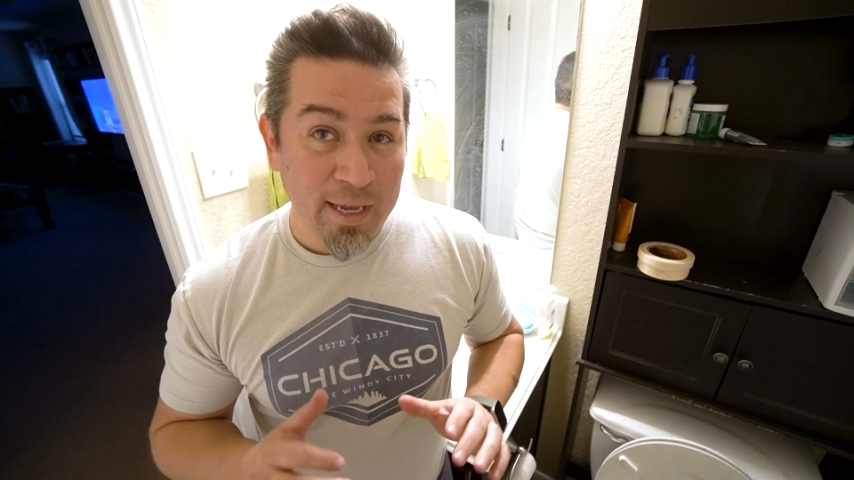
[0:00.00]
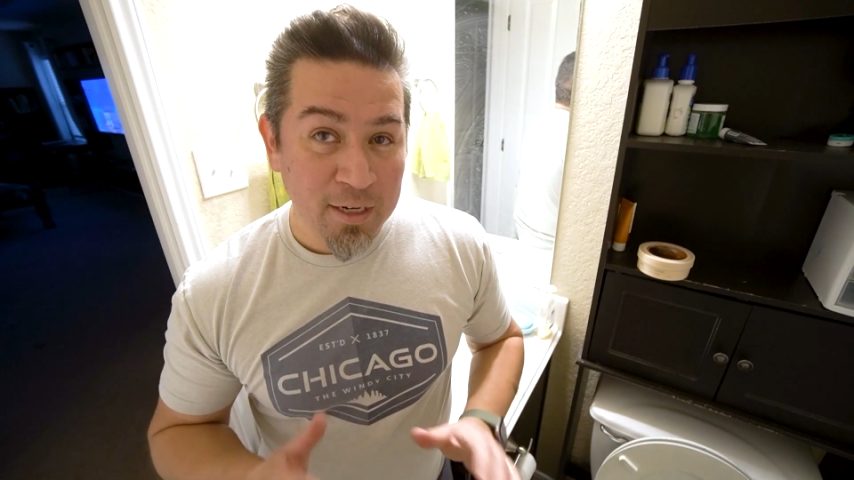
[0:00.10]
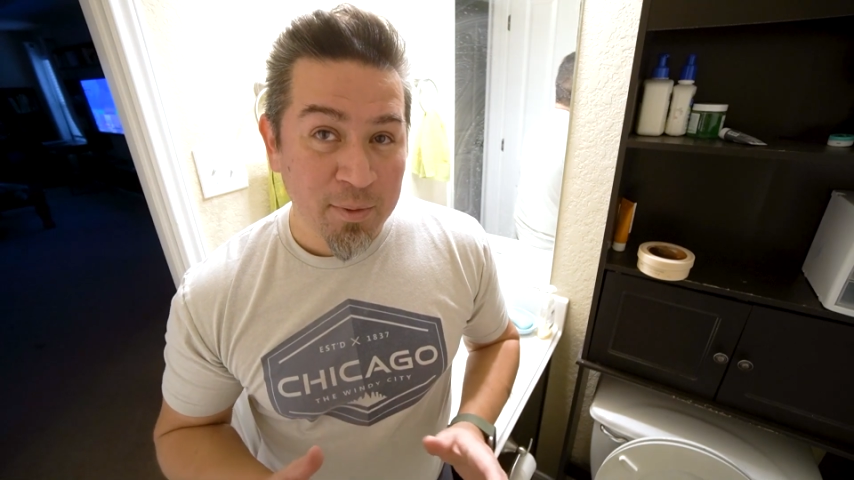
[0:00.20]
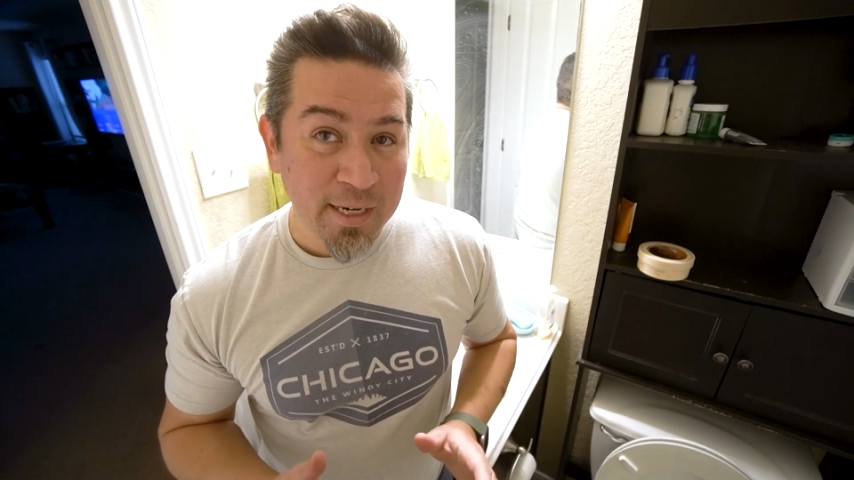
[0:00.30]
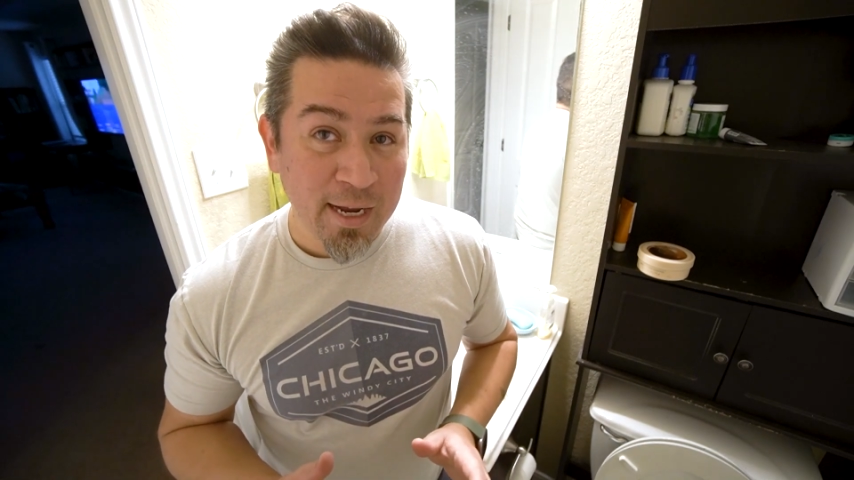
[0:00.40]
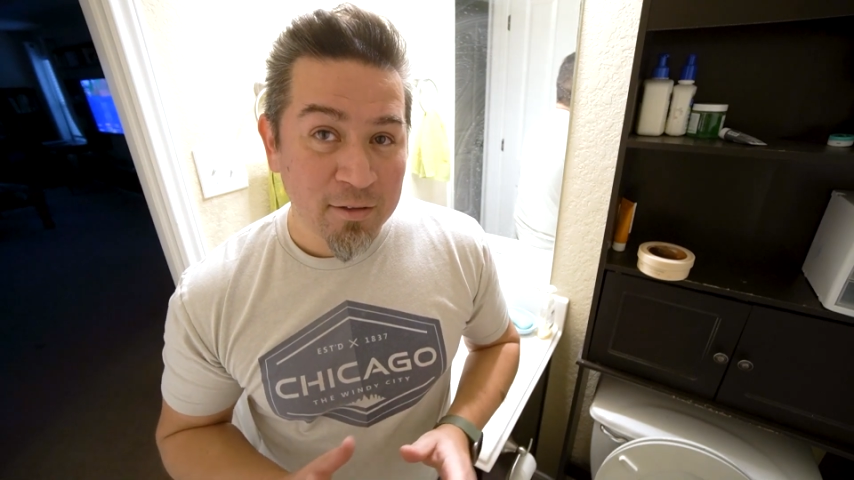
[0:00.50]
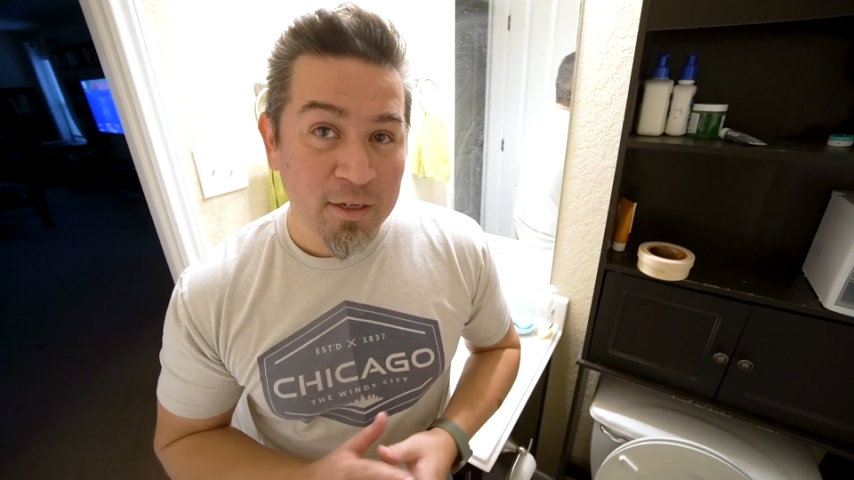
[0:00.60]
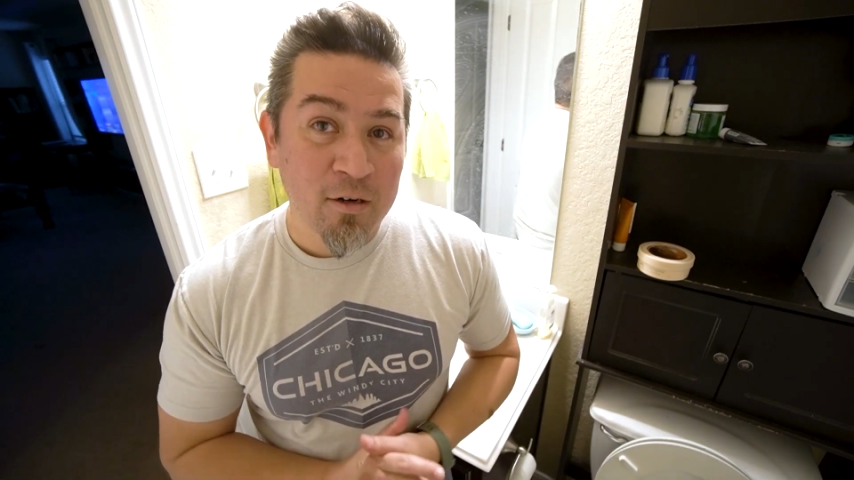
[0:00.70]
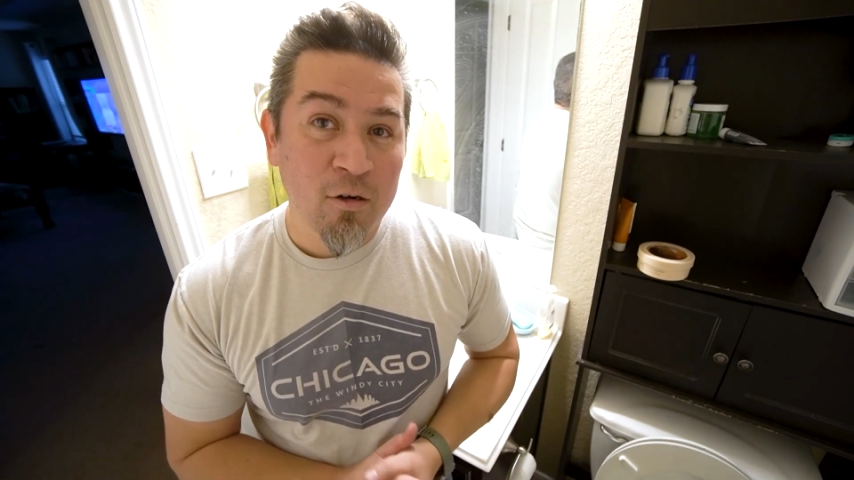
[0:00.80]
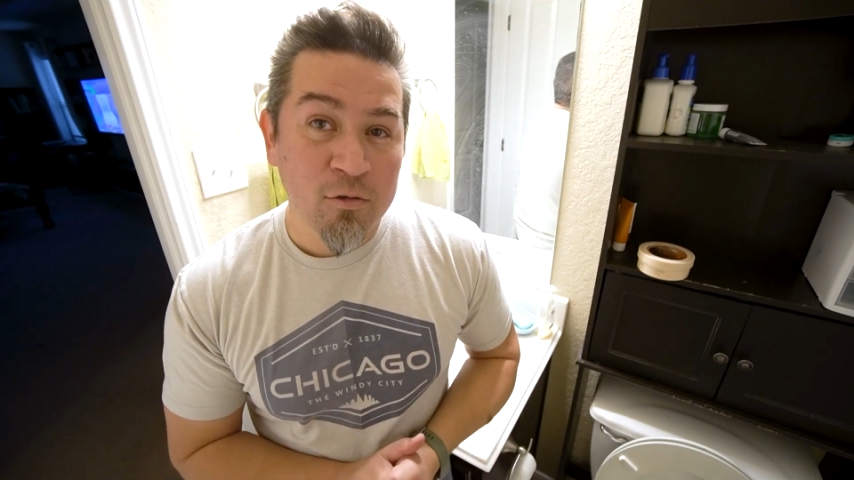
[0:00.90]
anybody out
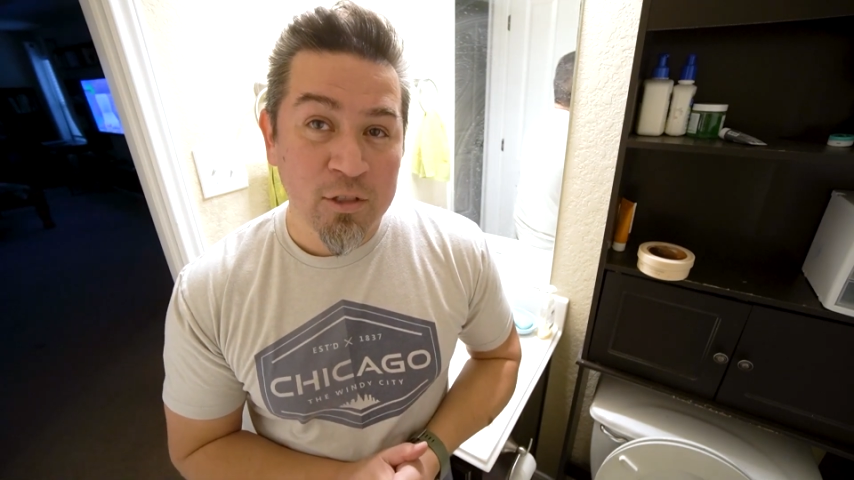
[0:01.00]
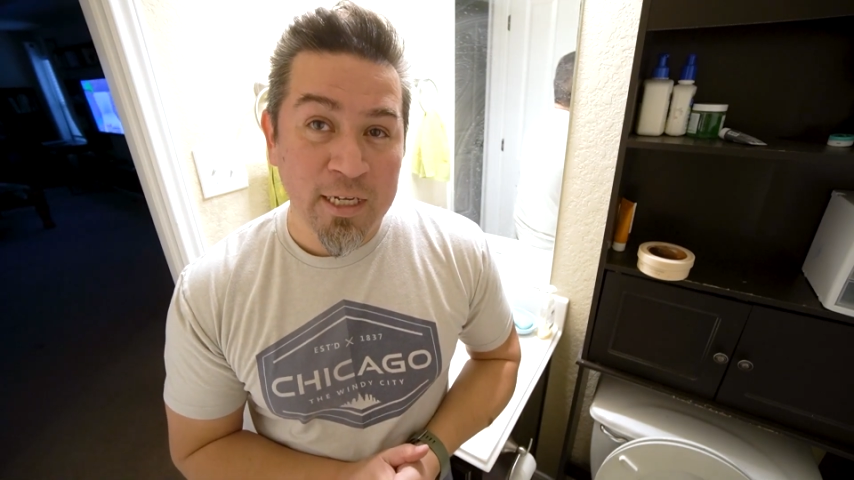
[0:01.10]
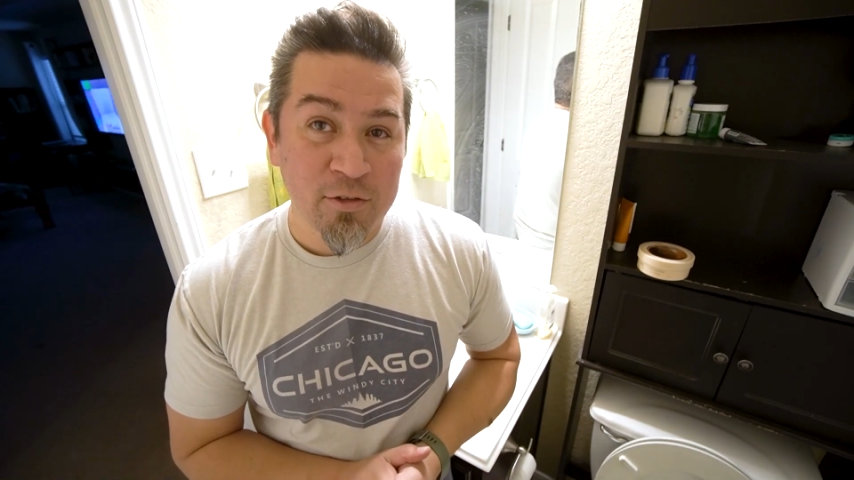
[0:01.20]
there who's